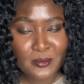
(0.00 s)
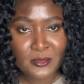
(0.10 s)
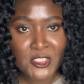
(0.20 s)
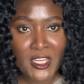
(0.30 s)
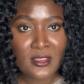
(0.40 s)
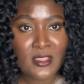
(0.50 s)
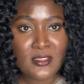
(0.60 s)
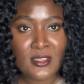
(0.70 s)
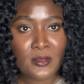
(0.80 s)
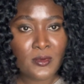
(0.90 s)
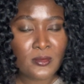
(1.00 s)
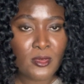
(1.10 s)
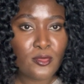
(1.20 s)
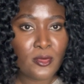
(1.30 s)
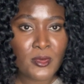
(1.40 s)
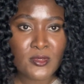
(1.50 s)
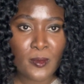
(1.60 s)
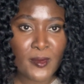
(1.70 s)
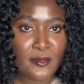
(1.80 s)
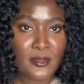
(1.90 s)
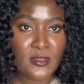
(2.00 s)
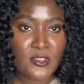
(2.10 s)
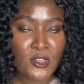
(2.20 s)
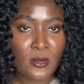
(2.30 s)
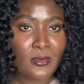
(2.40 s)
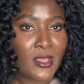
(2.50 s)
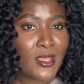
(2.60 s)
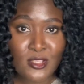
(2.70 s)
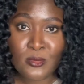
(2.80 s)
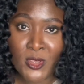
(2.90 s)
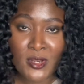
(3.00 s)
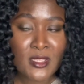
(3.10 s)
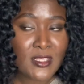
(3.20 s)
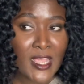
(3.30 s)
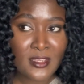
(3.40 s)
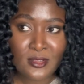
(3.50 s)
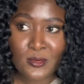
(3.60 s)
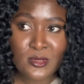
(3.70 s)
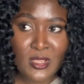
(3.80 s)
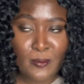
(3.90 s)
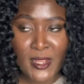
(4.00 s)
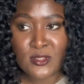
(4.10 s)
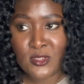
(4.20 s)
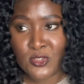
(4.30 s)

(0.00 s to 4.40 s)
shared this link with me for me to apply for this job. To be honest, I did not want to apply to this